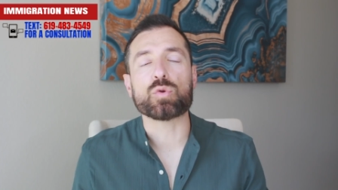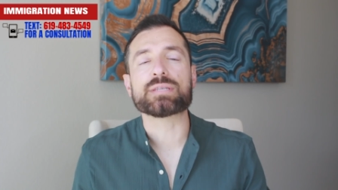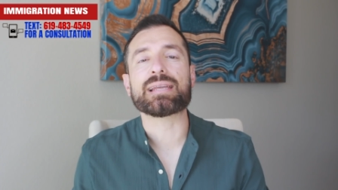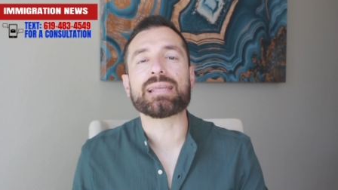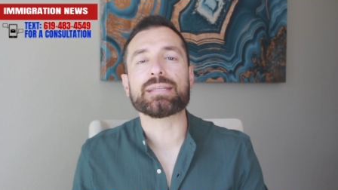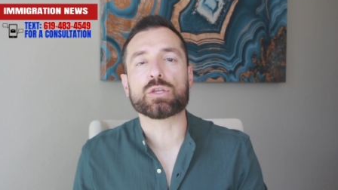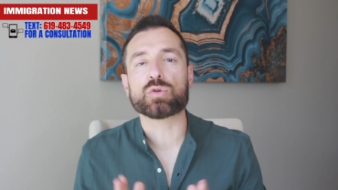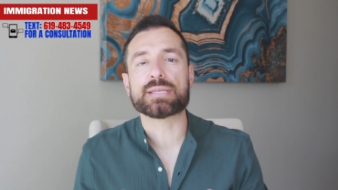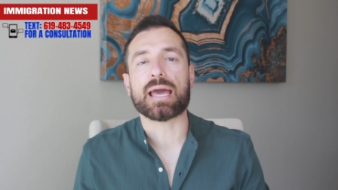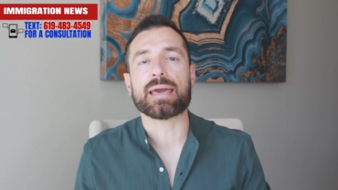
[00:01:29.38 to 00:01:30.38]
So recently, the
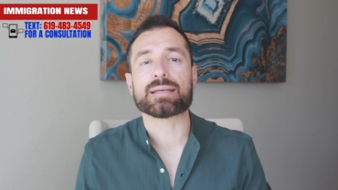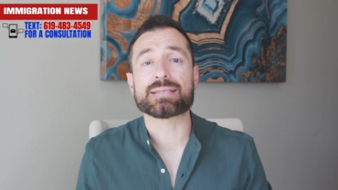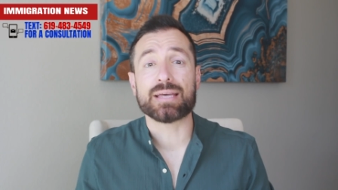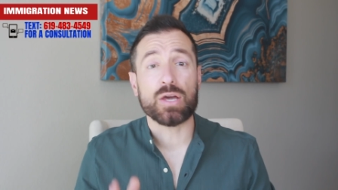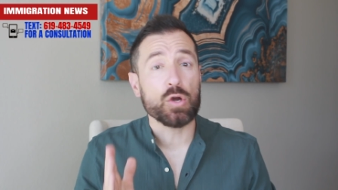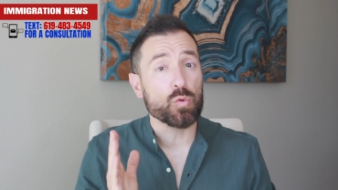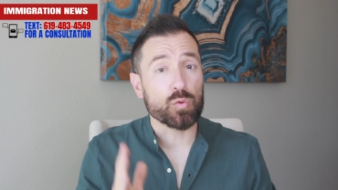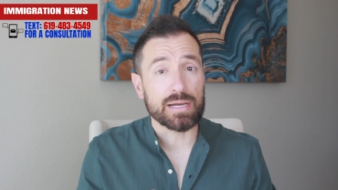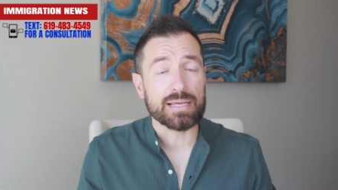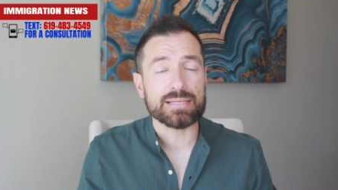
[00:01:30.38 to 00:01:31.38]
USCIS
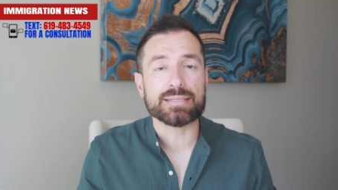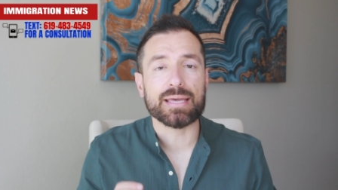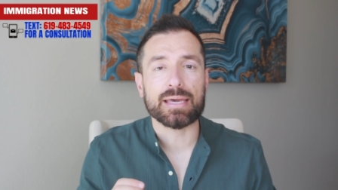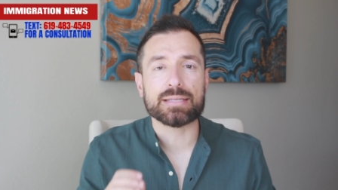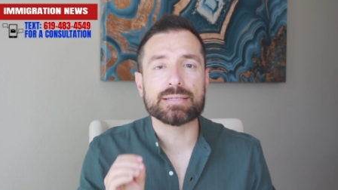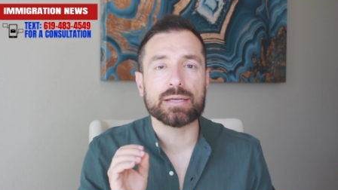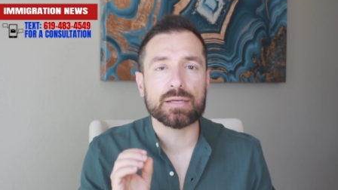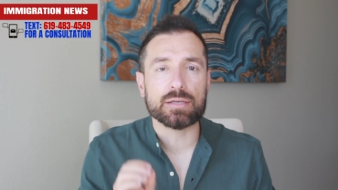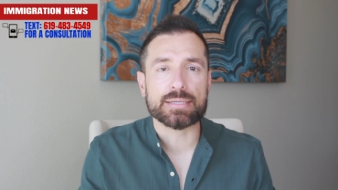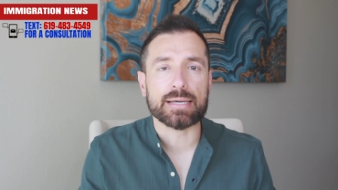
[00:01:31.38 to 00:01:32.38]
released
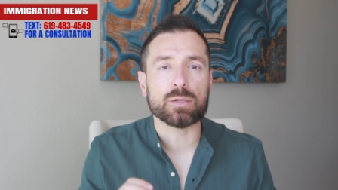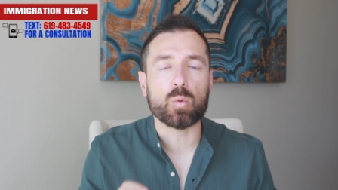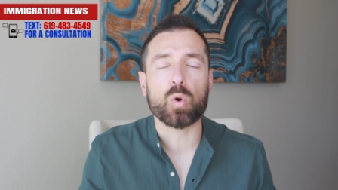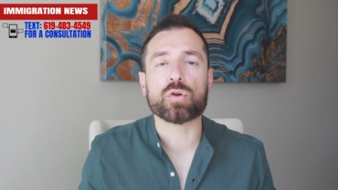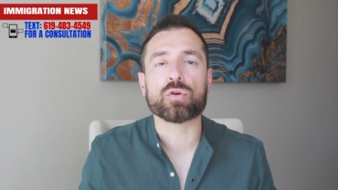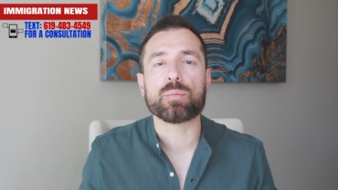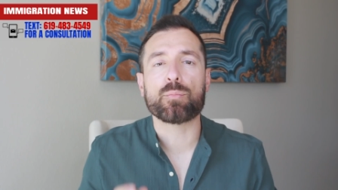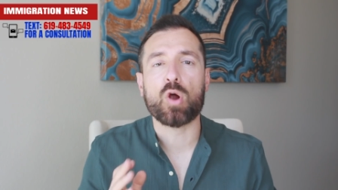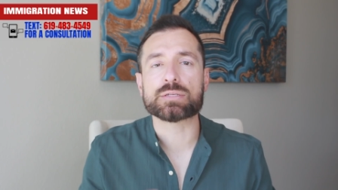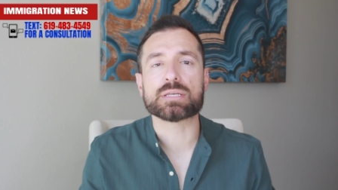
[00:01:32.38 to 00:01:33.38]
its second quarter
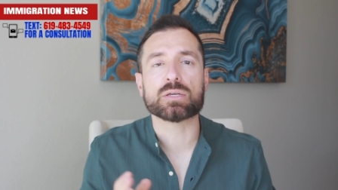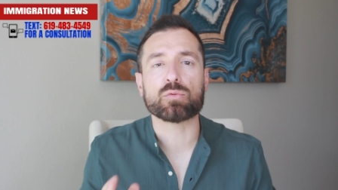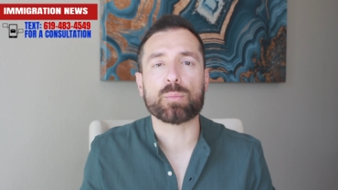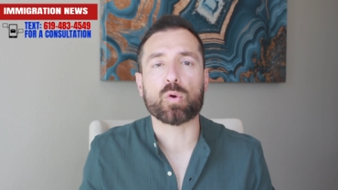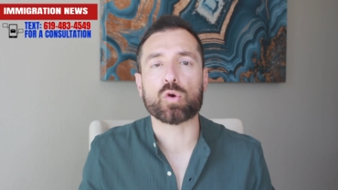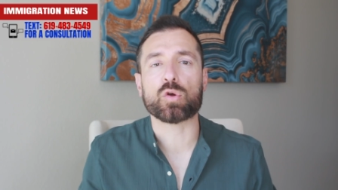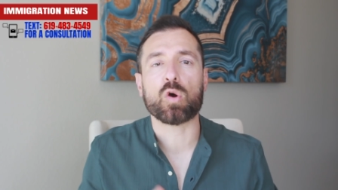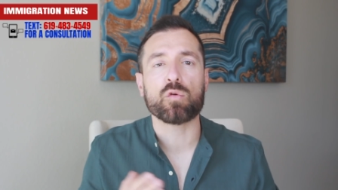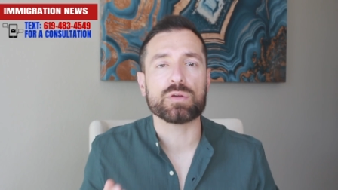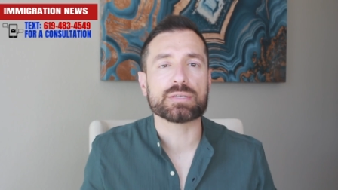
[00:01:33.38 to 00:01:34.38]
processing report
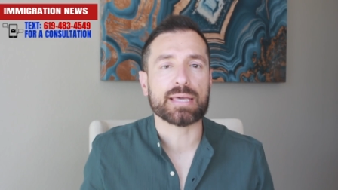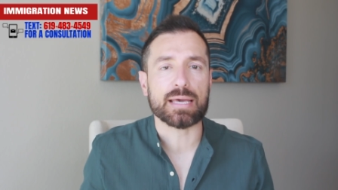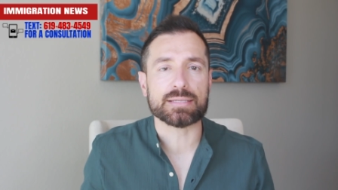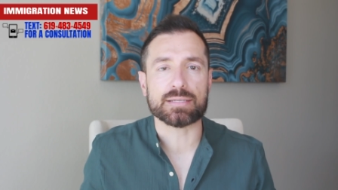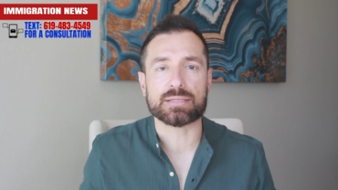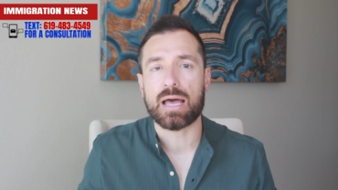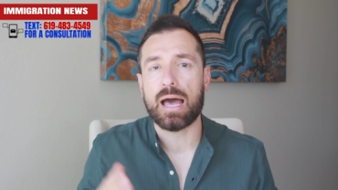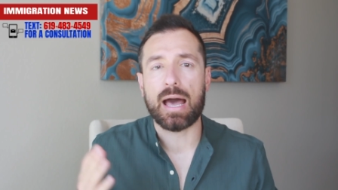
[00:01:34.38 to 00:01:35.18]
of its cases,